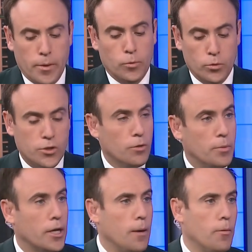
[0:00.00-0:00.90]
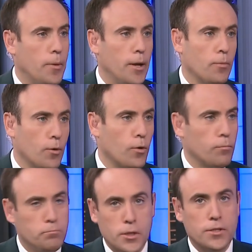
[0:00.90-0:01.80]
people who still pick up a paper
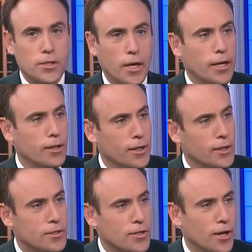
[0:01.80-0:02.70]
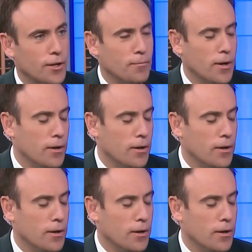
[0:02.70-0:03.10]
or just see a headline, let's say,